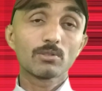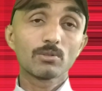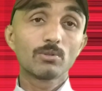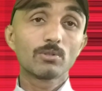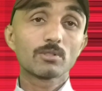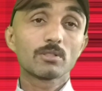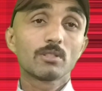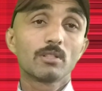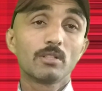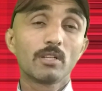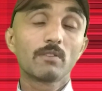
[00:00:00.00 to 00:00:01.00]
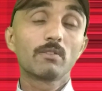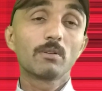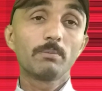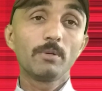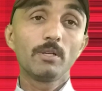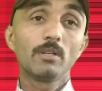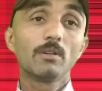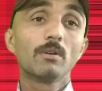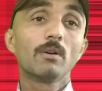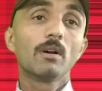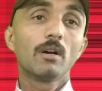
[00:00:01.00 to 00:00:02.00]
source, there will be
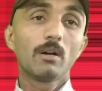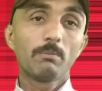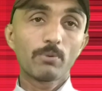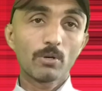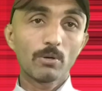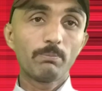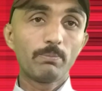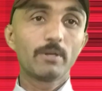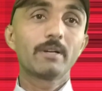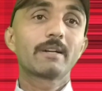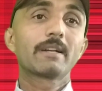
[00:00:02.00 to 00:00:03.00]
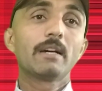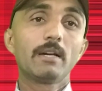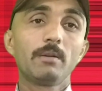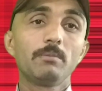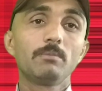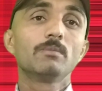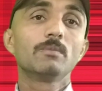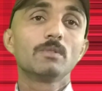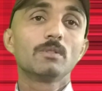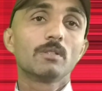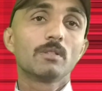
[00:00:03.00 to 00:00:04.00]
a proper time,
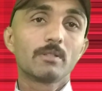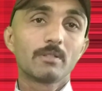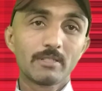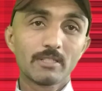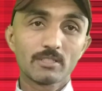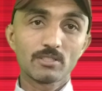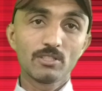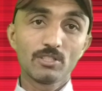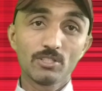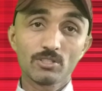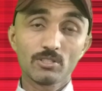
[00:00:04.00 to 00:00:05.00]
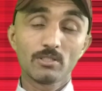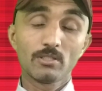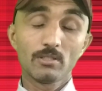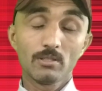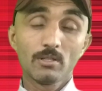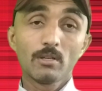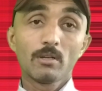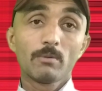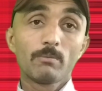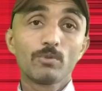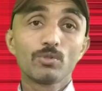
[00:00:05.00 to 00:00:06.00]
destination.
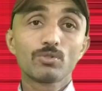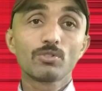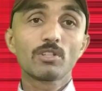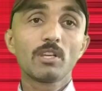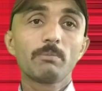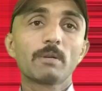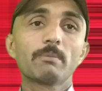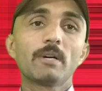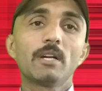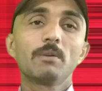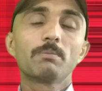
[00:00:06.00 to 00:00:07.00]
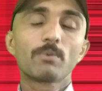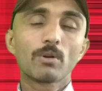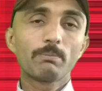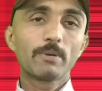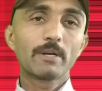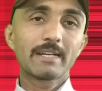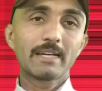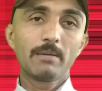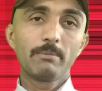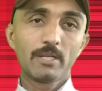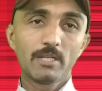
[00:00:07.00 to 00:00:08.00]
You should keep in mind proper
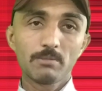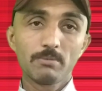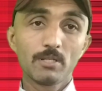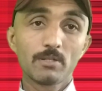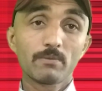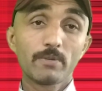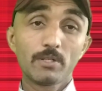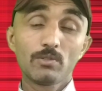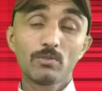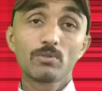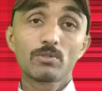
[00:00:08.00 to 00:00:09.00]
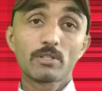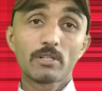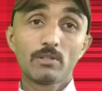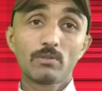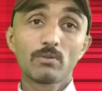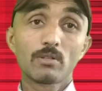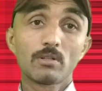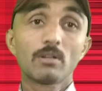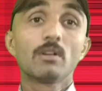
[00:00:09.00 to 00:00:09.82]
time management when you try to